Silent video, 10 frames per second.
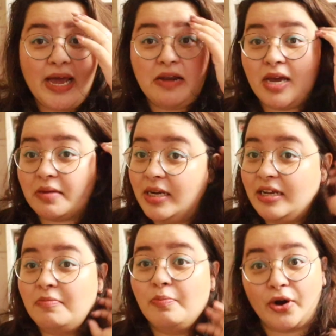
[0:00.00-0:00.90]
Pan
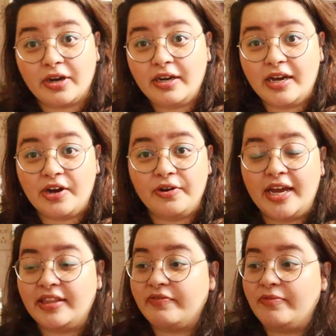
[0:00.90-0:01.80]
Macmillan brought it down
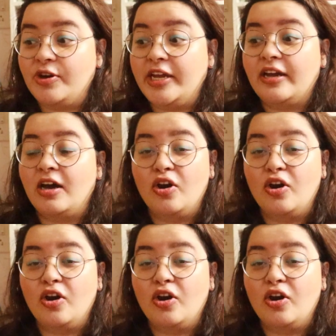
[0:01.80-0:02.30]
and they're doing